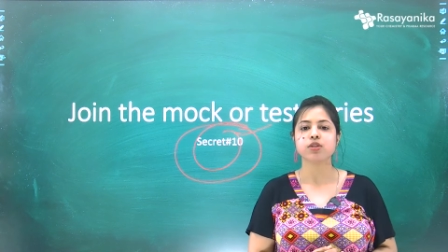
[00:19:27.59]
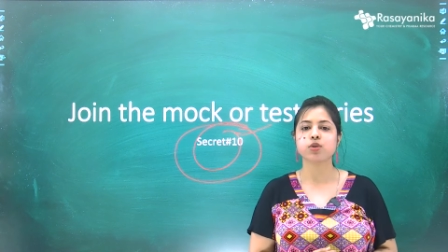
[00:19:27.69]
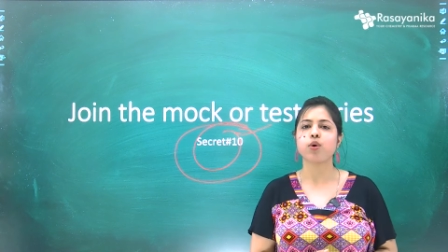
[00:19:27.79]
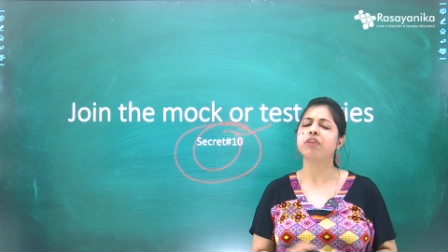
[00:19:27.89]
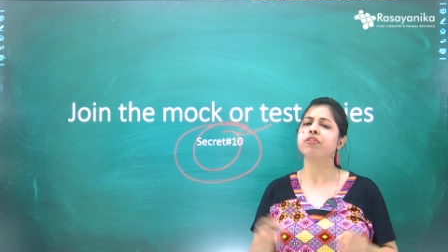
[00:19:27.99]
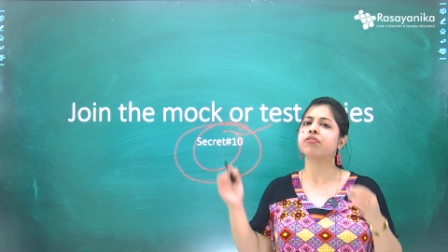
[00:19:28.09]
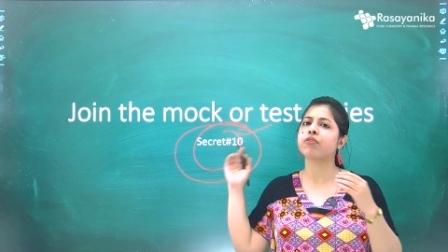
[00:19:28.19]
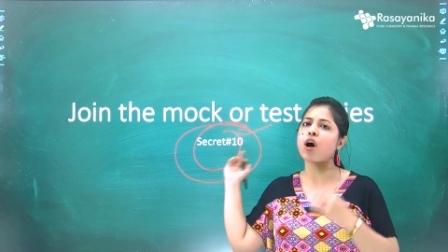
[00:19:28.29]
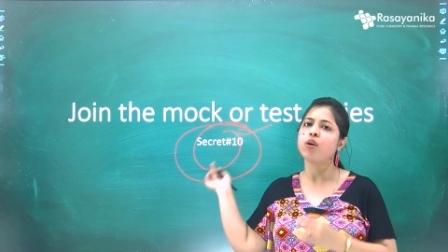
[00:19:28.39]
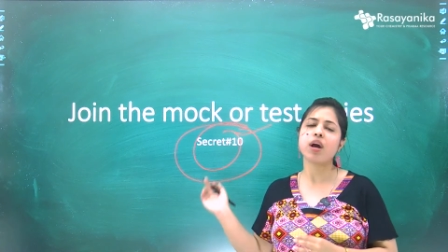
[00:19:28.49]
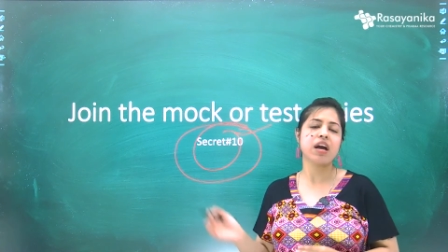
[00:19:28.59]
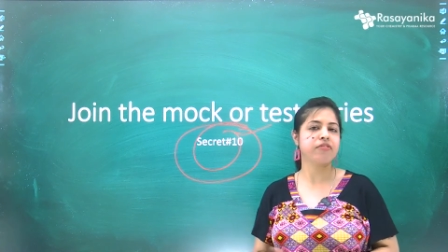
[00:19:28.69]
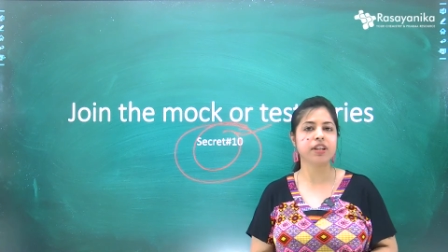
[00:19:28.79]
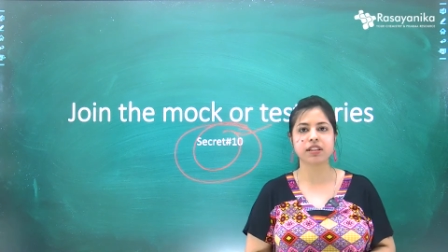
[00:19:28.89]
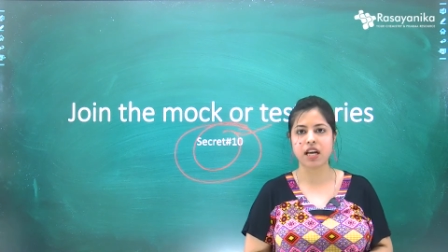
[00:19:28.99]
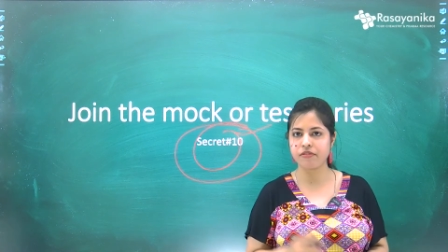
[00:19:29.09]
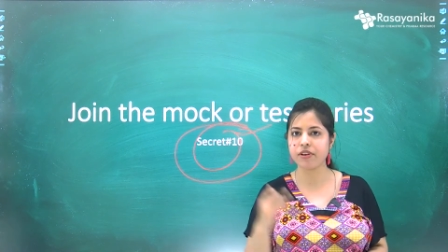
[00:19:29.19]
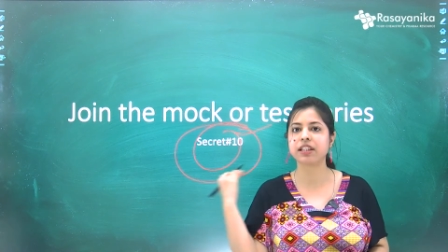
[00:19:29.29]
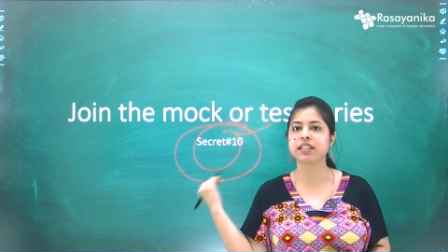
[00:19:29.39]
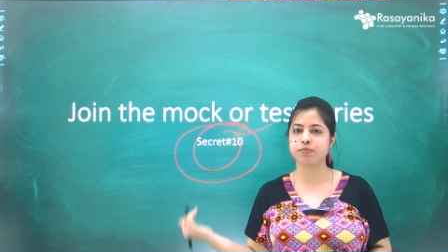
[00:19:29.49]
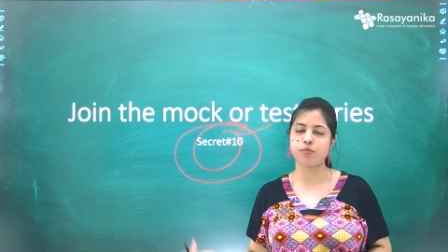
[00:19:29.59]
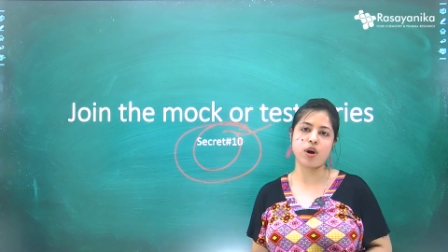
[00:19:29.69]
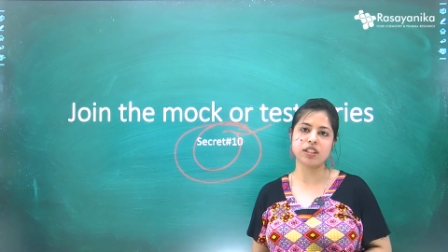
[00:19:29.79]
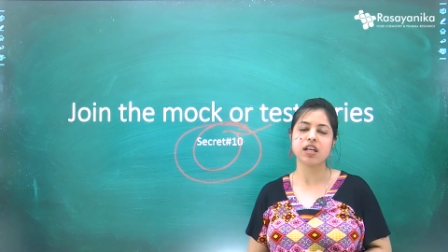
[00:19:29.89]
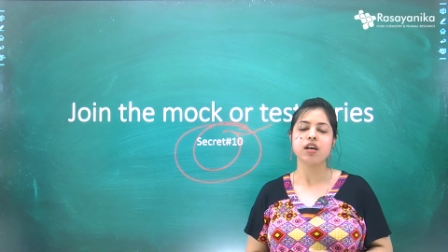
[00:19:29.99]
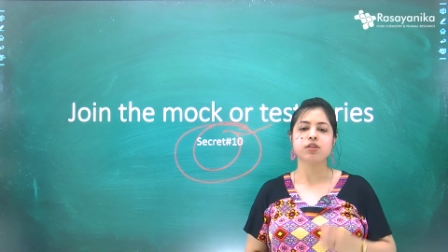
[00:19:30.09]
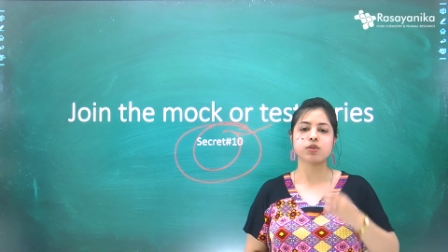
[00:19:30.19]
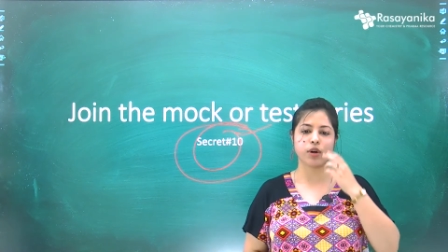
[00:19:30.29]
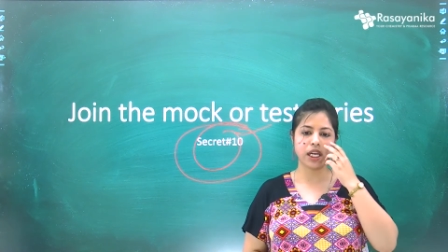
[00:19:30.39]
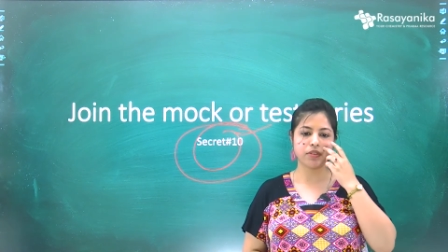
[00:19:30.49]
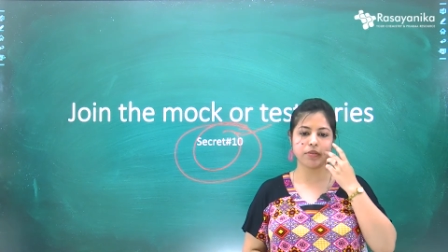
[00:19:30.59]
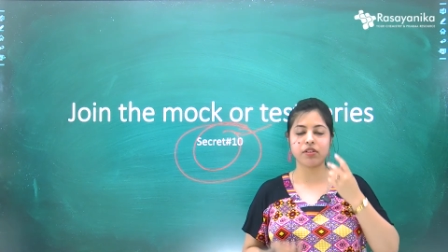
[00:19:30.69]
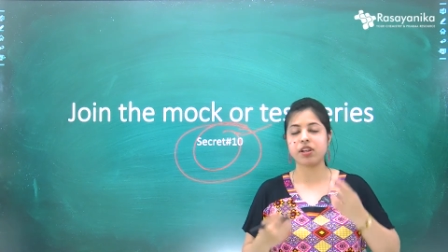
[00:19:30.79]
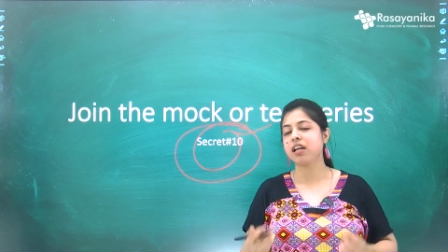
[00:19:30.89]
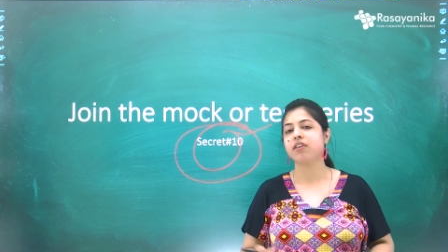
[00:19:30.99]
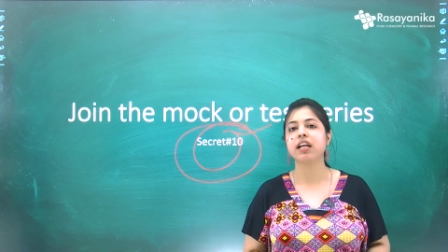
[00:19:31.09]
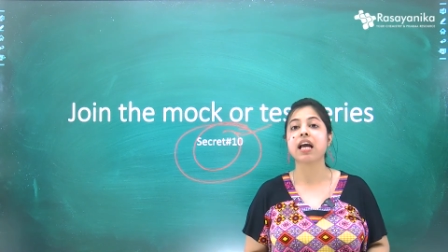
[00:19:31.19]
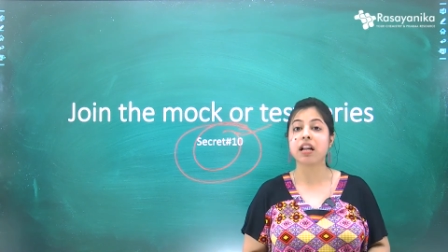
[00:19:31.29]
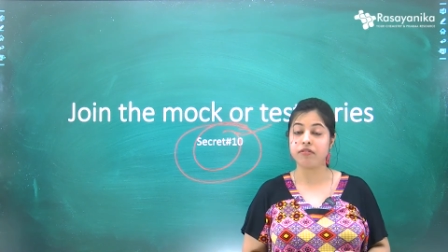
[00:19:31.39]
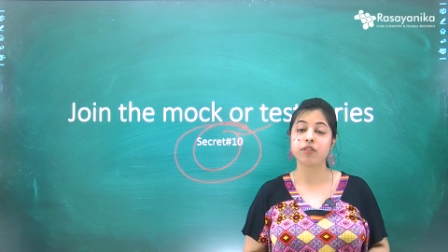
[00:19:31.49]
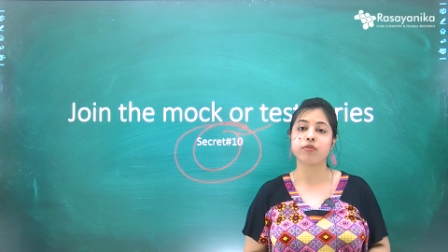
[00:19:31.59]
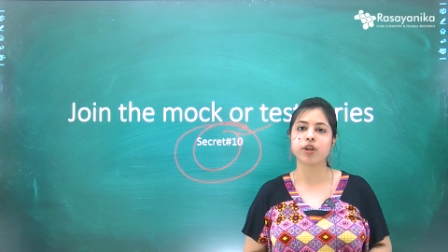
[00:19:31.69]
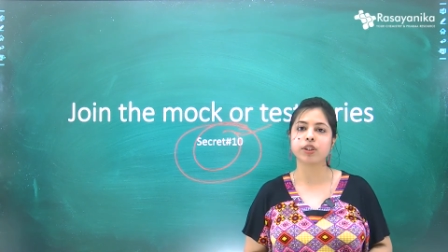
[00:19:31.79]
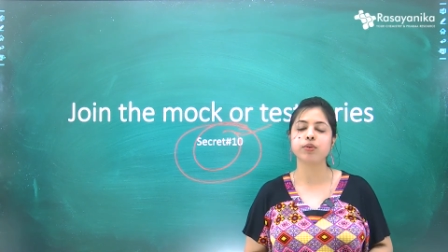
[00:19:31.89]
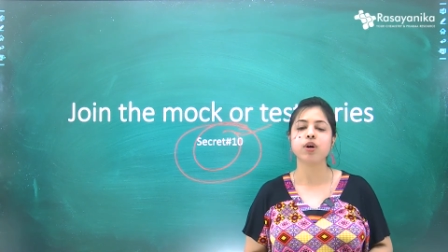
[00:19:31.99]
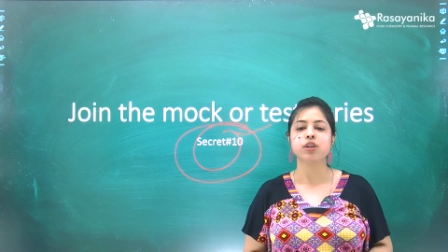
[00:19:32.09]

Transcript: So if you follow every, every these points, so it will be really, really helpful for you